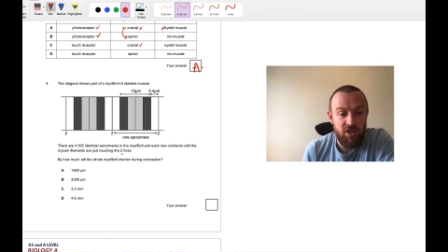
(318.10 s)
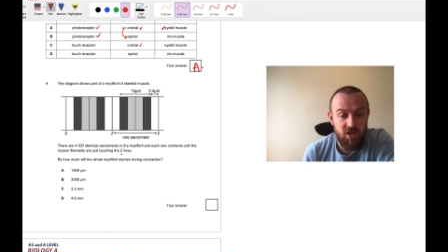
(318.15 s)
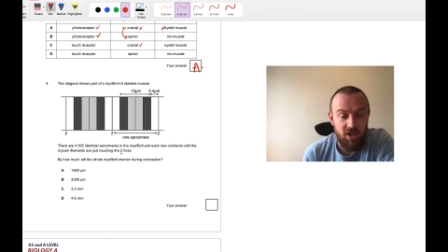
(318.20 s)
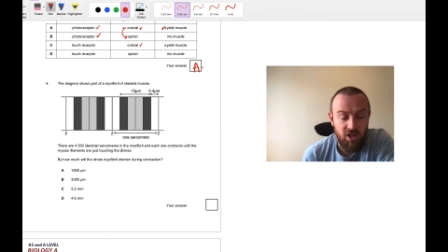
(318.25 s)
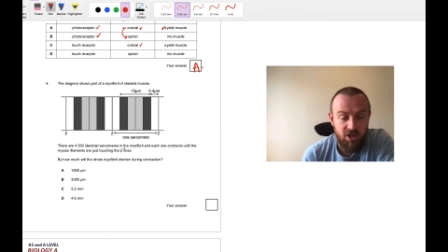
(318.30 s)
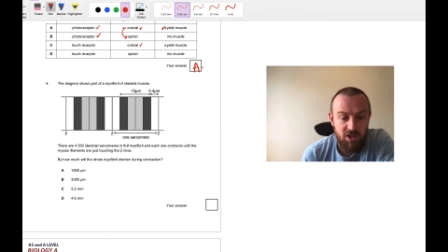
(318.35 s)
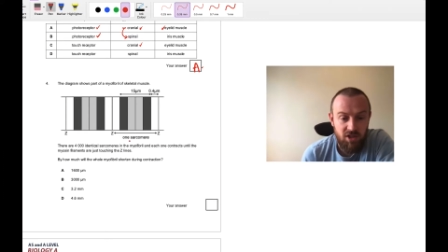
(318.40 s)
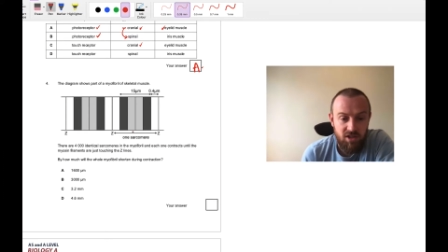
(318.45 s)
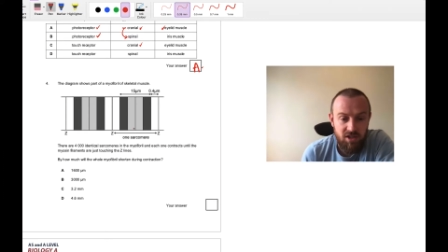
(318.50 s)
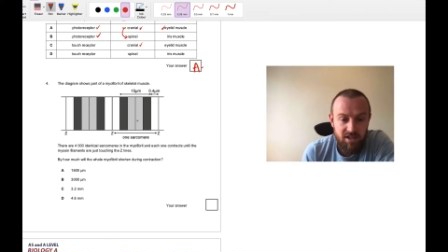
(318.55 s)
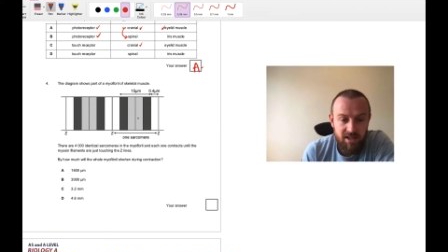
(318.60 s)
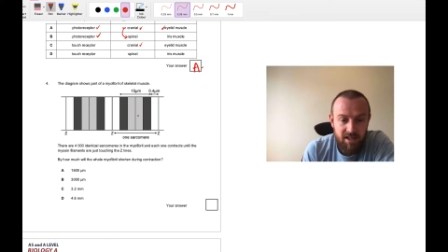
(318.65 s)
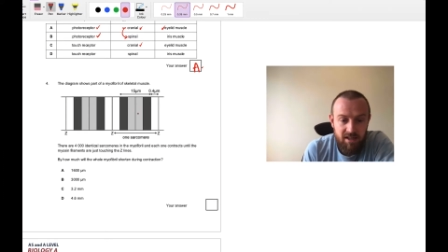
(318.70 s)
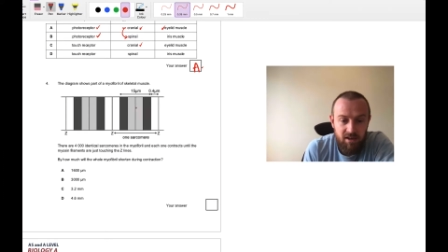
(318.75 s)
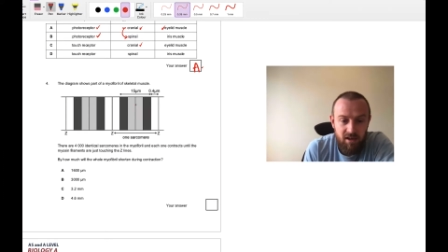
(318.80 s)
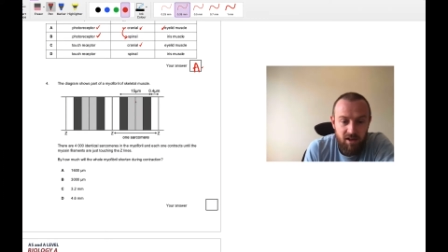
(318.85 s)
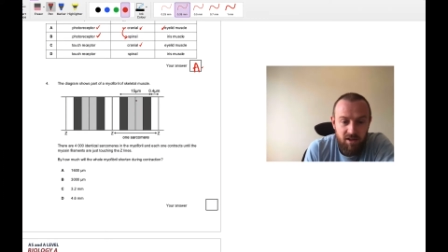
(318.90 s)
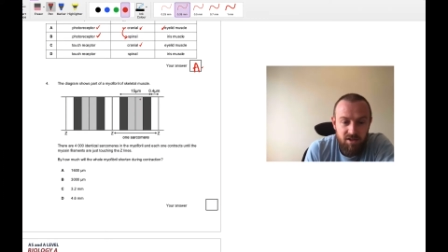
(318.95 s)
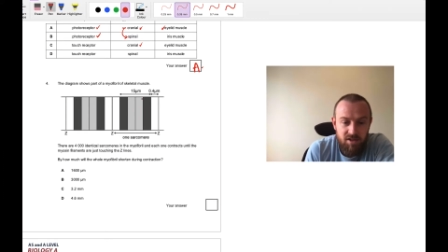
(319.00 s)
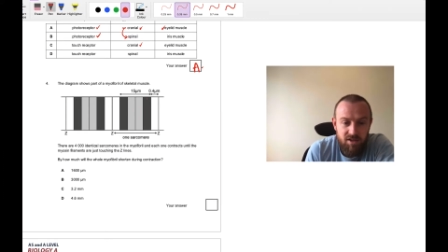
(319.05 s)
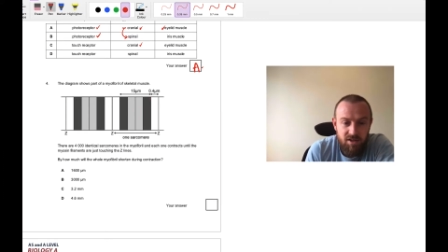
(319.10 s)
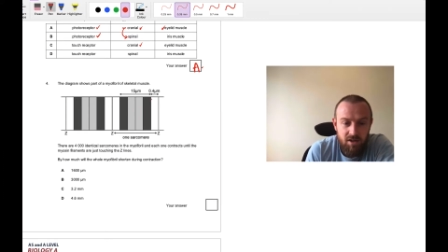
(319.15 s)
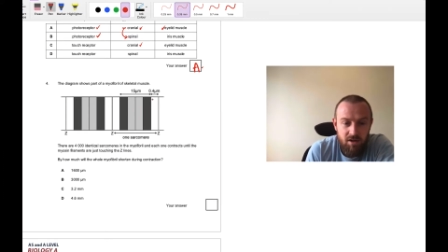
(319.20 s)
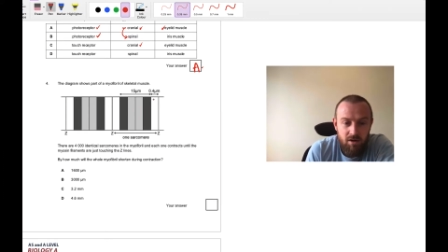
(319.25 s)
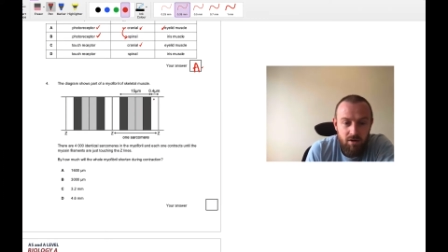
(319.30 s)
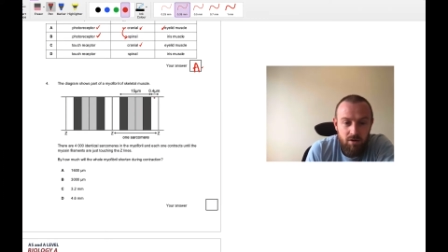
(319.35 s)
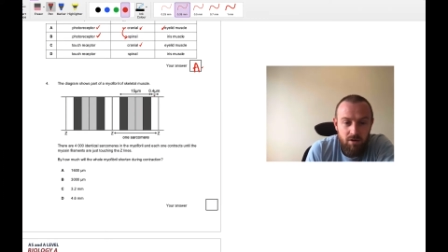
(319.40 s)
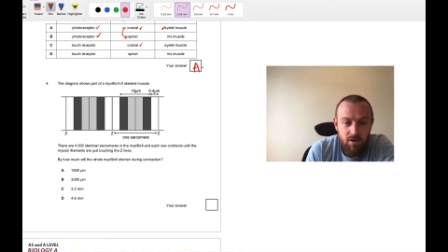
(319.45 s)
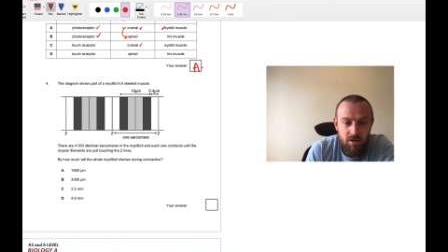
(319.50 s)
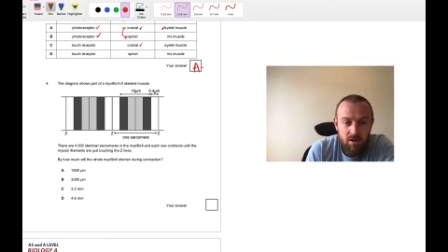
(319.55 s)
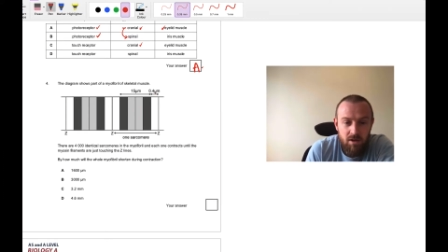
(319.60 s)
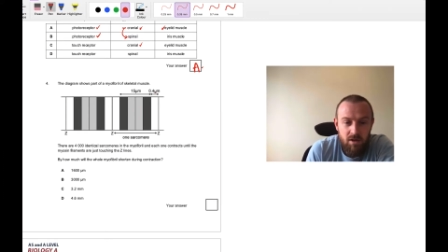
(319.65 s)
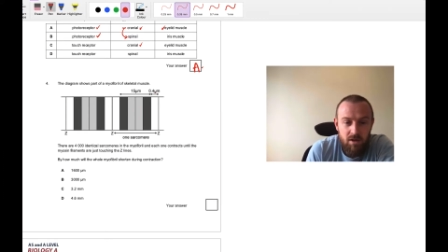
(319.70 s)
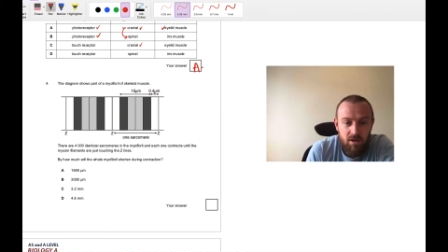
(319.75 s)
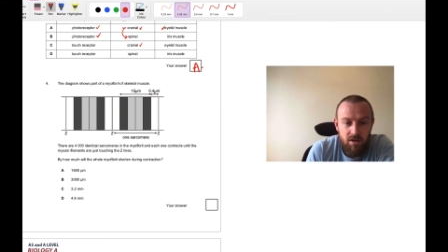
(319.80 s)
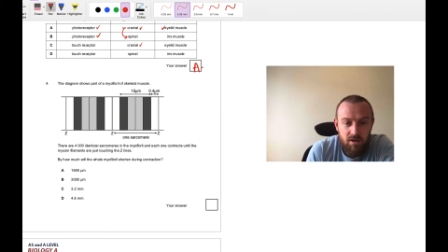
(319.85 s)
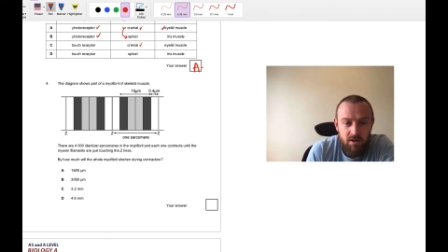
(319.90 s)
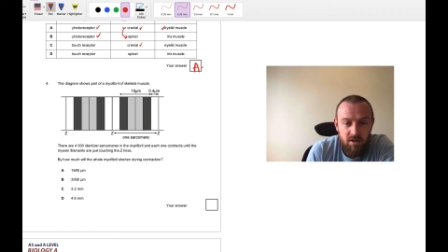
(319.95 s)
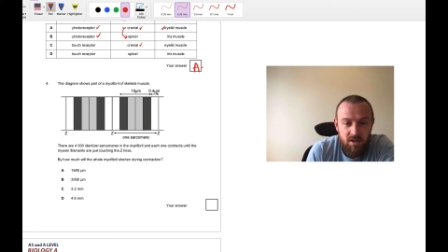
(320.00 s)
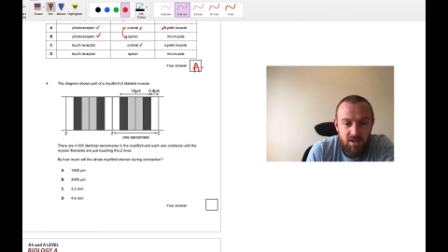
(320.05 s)
touching the Z line. So
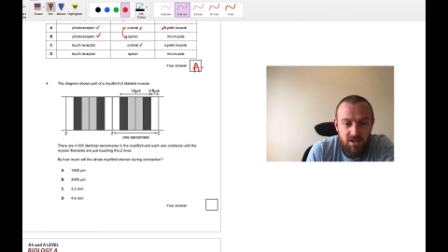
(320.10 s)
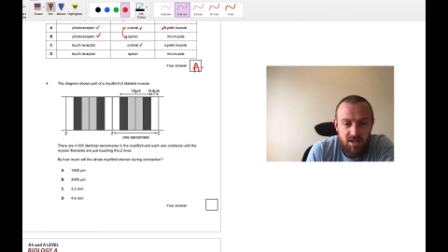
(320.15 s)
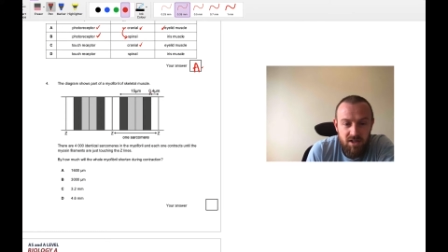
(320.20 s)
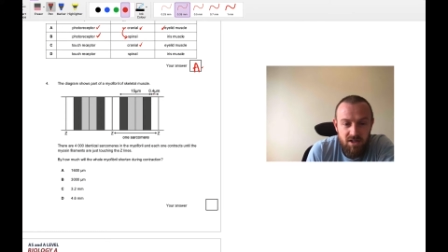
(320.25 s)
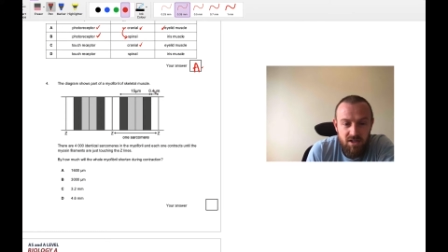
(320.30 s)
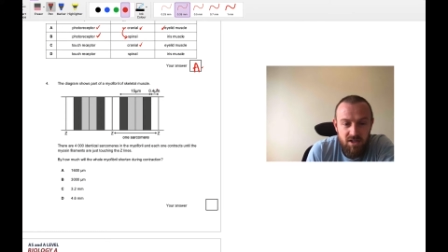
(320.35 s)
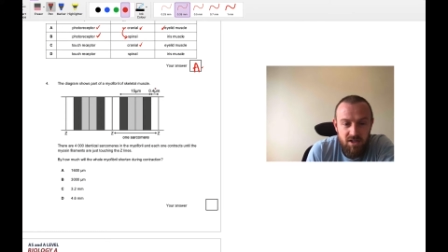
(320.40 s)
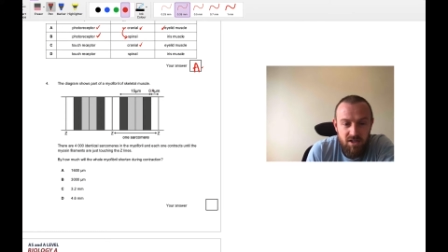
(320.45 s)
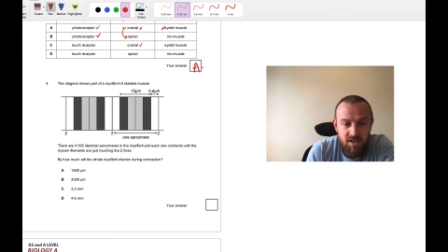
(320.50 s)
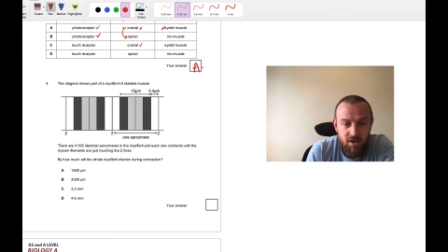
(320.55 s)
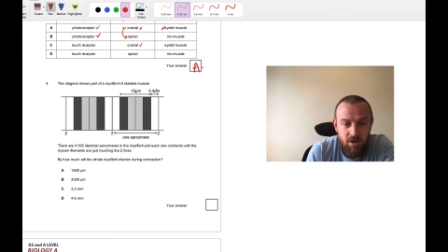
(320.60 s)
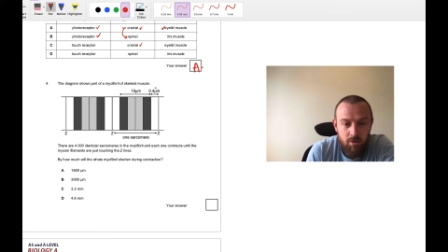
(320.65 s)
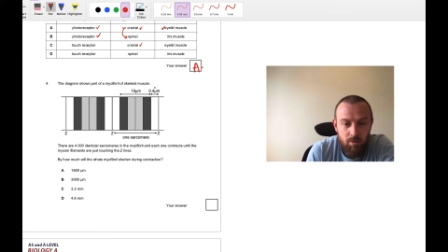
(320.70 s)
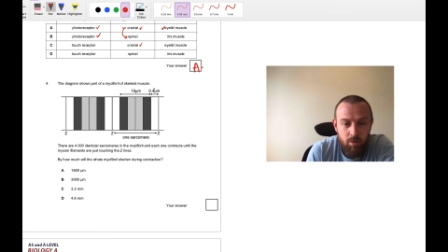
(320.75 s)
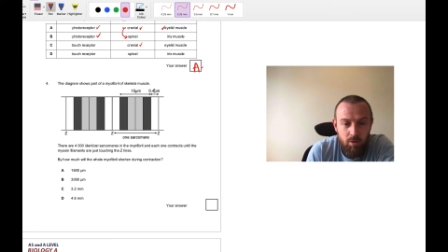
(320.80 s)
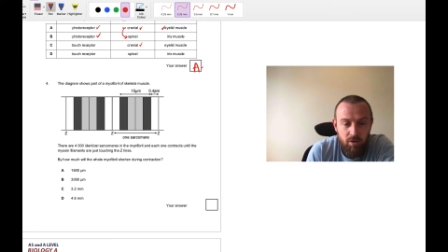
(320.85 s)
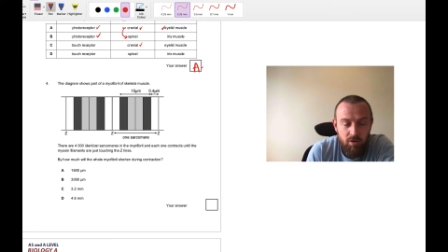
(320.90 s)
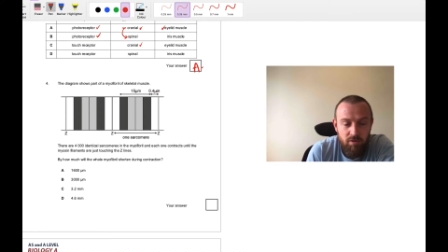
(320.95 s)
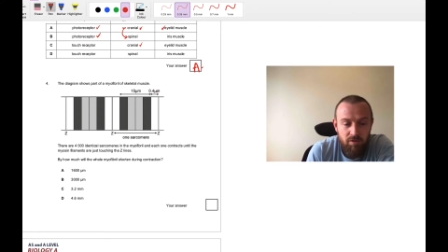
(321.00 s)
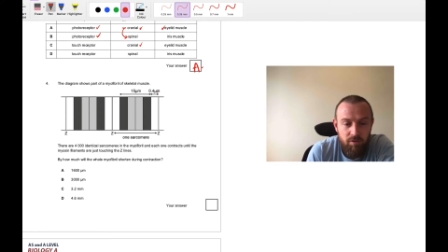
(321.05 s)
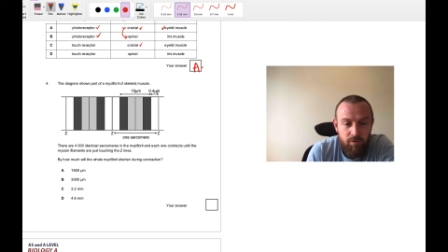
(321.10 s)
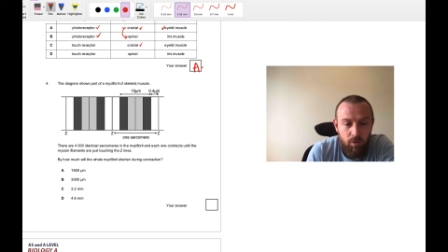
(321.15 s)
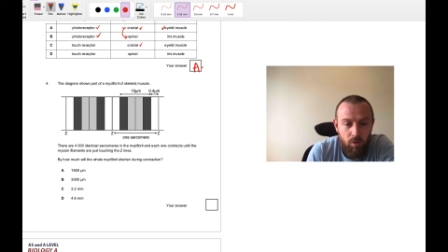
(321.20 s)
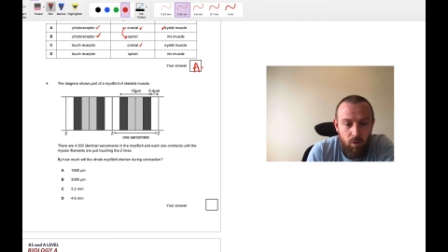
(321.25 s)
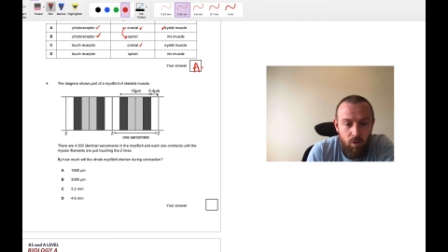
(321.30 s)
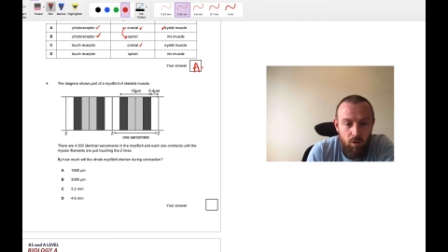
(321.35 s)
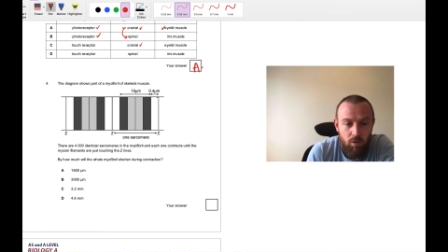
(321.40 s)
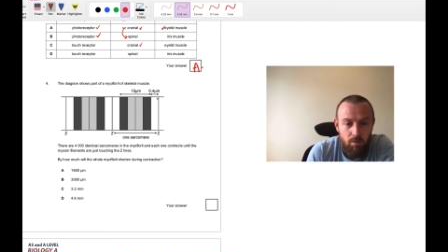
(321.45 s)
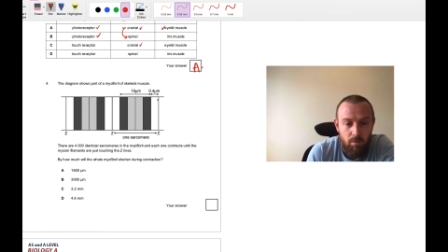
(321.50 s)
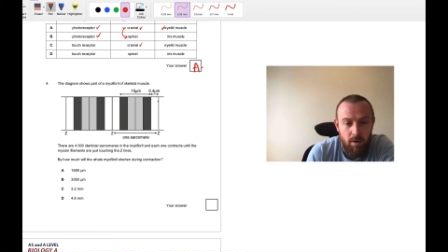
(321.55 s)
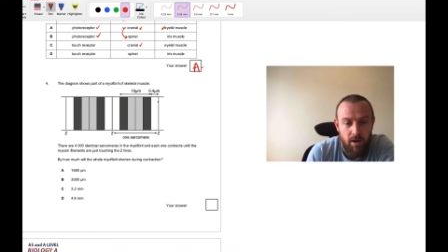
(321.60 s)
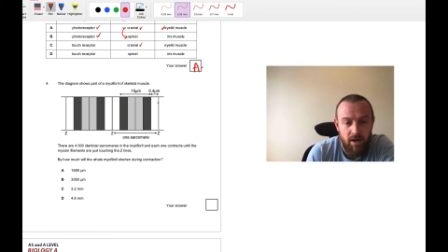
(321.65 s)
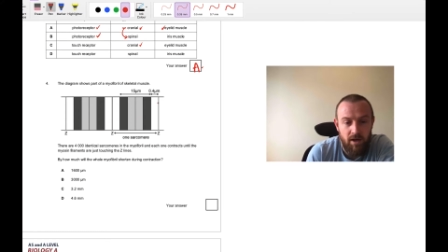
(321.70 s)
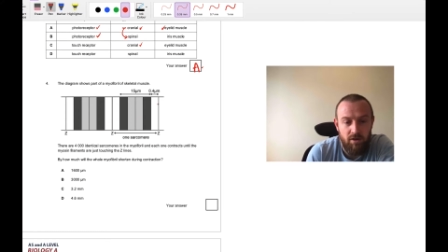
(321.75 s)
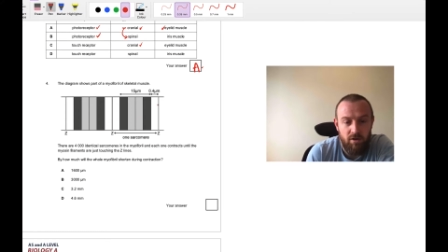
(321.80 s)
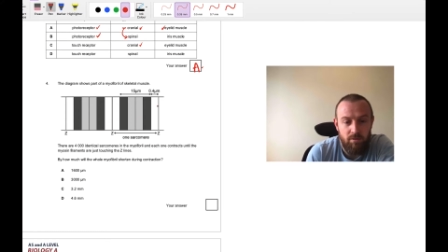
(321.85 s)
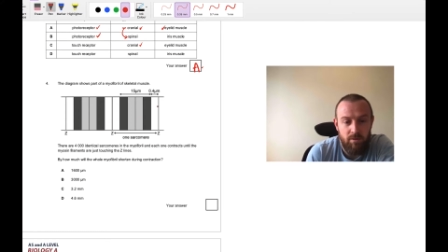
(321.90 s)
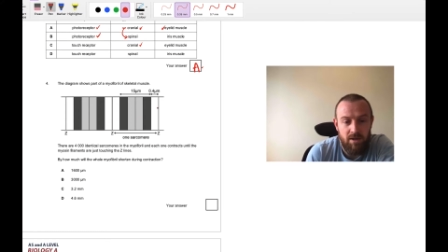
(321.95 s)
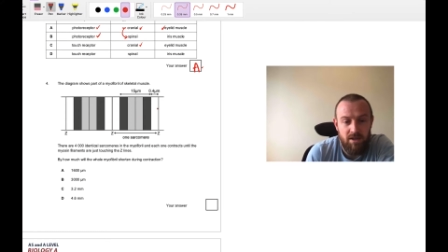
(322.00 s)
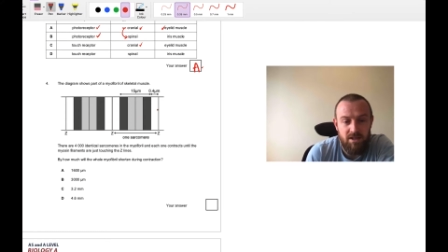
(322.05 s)
this is 0.4
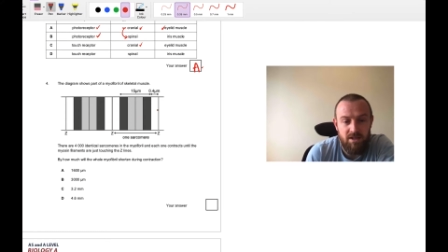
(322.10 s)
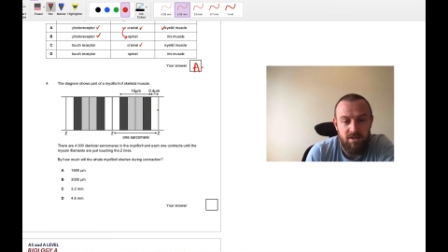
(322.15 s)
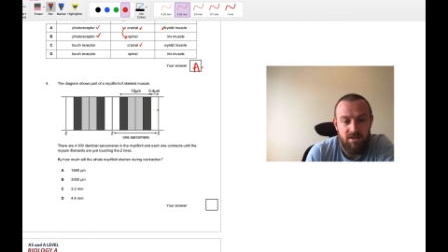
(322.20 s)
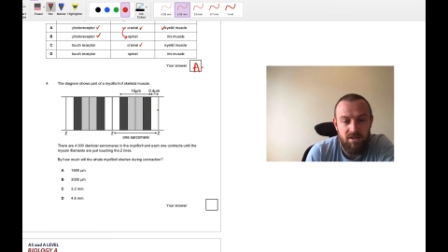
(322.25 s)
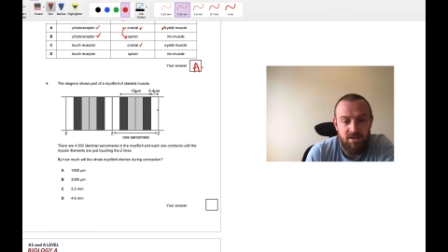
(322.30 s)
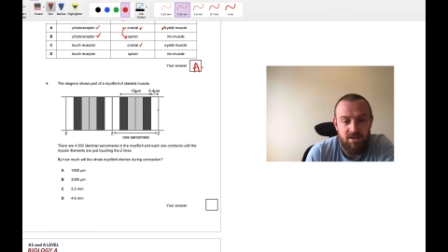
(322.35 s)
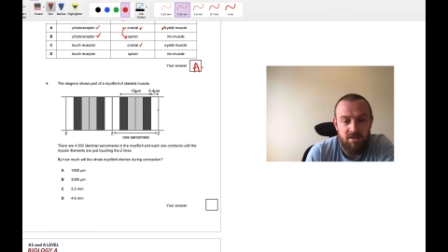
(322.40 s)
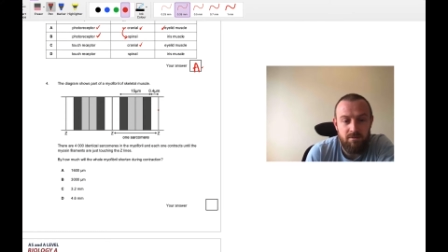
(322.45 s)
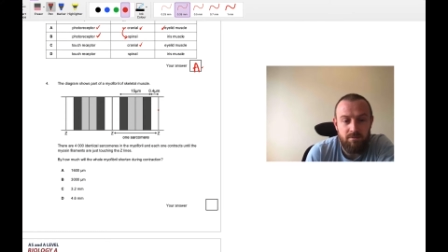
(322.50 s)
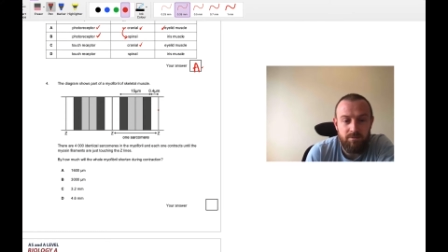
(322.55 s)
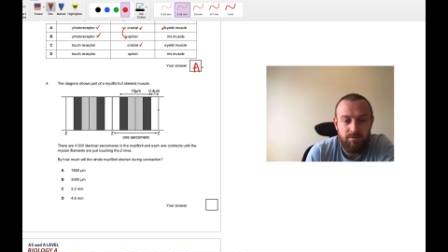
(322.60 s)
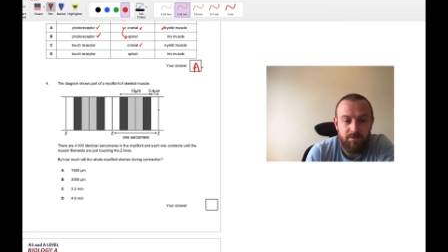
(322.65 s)
micrometers.